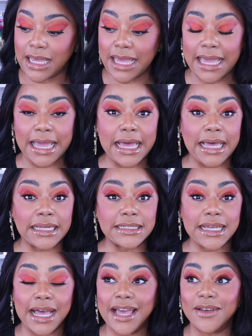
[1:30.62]
And
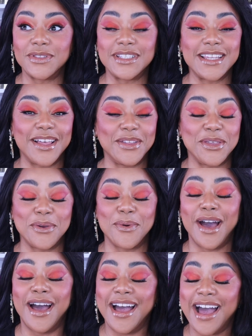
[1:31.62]
I have to tell you,
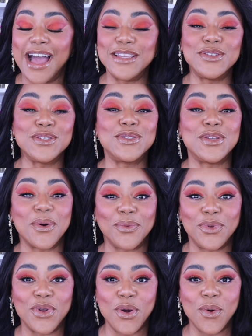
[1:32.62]
I just
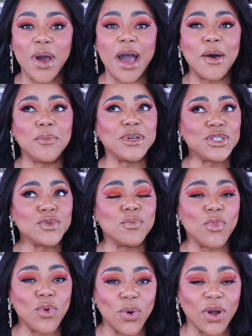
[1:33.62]
don't know how much
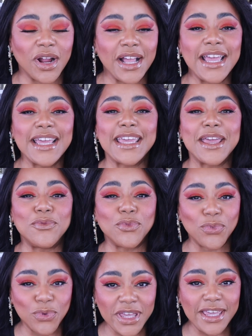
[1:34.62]
more can
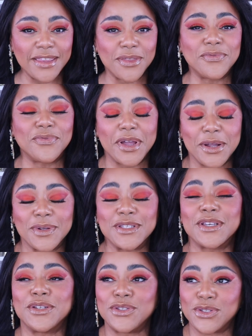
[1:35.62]
we, the
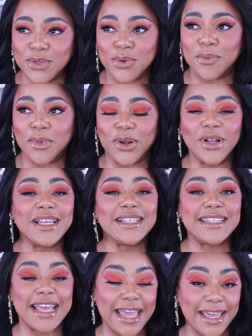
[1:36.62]
fragrance consumer,
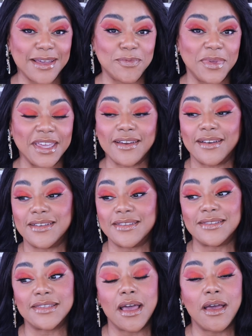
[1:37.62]
take,
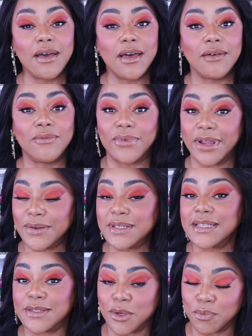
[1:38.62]
because
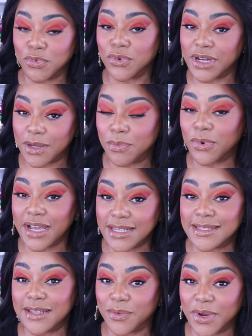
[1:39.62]
fragrances are pretty
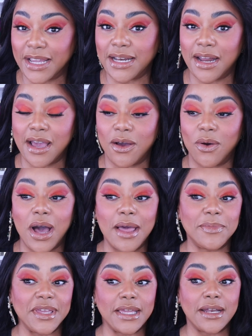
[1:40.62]
pricey right now. I
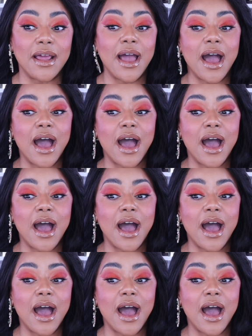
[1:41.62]
mean,